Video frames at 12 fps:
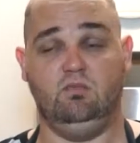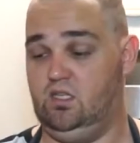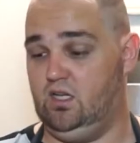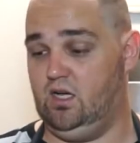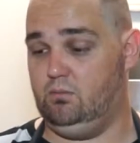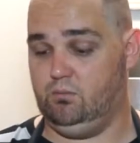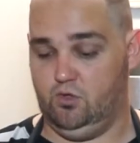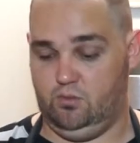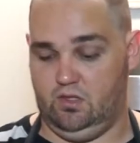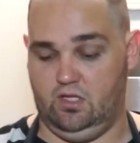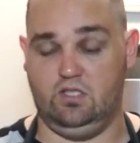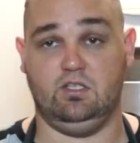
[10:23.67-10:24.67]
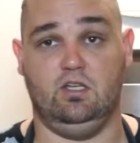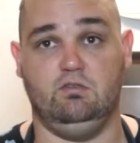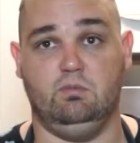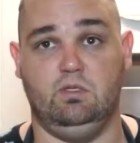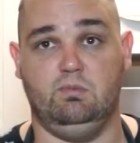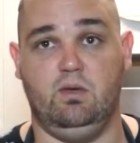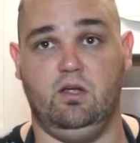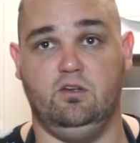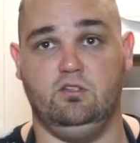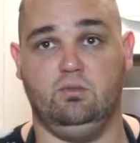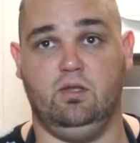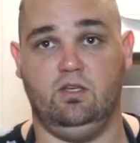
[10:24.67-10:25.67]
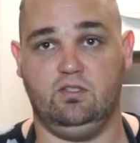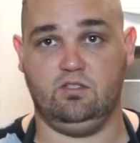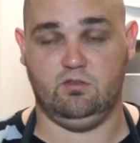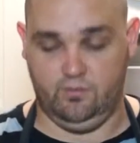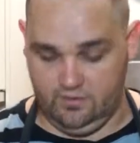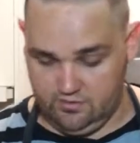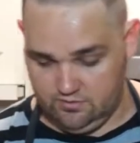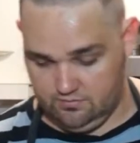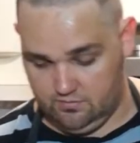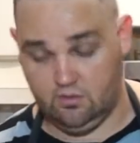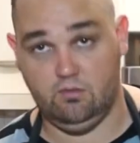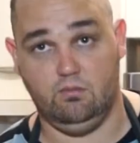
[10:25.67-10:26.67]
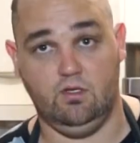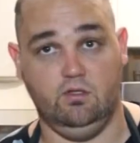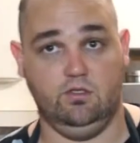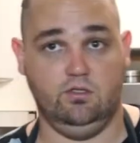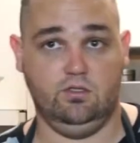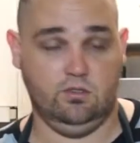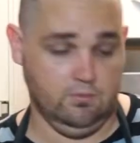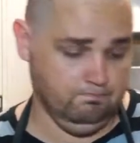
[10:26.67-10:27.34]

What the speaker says: He brought me these eggs from his parents' place. Thanks very much. They're delicious.